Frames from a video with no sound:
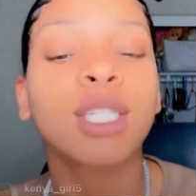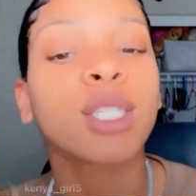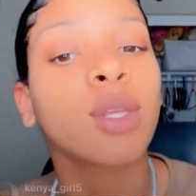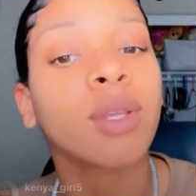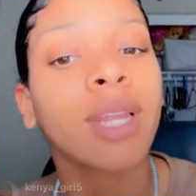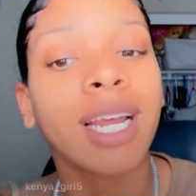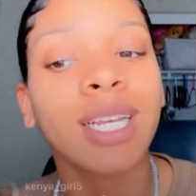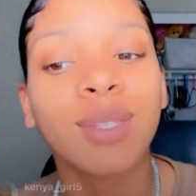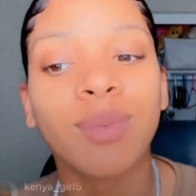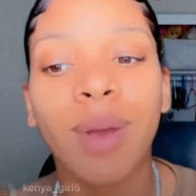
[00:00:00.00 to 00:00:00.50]
So
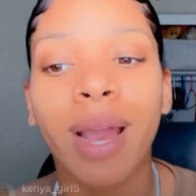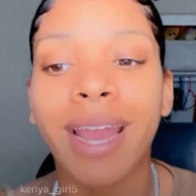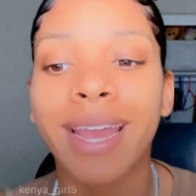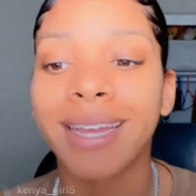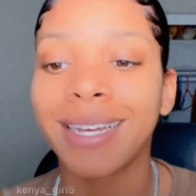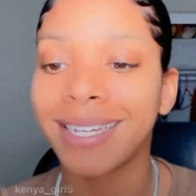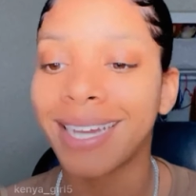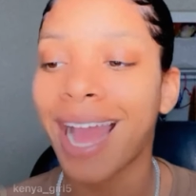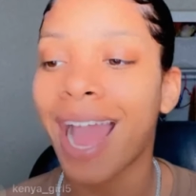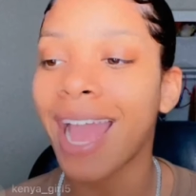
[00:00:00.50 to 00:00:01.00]
that's why
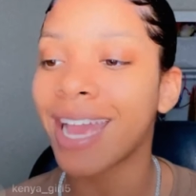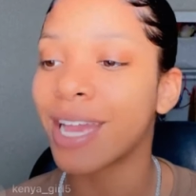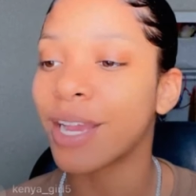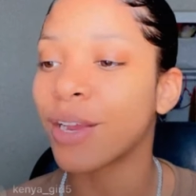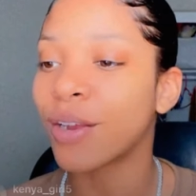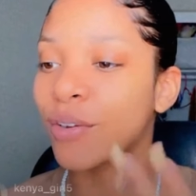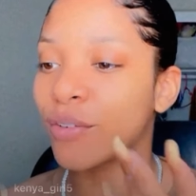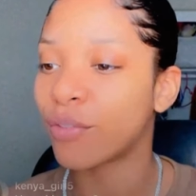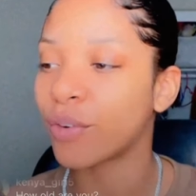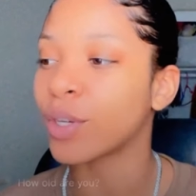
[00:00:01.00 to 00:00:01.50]
I'm
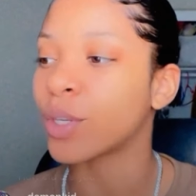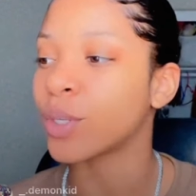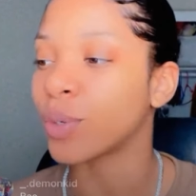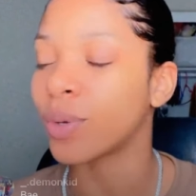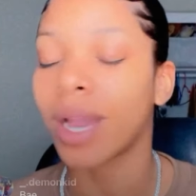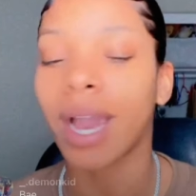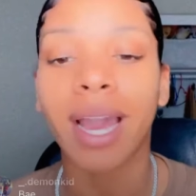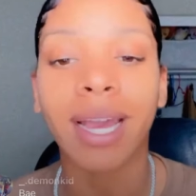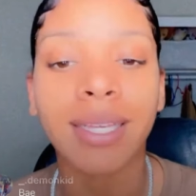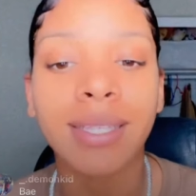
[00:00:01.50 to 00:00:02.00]
here for you
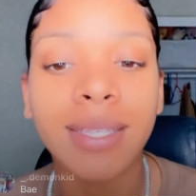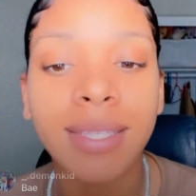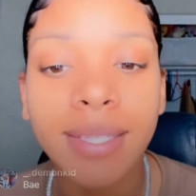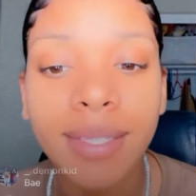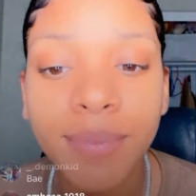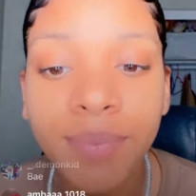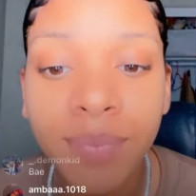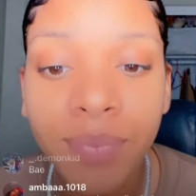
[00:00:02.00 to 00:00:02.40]
guys.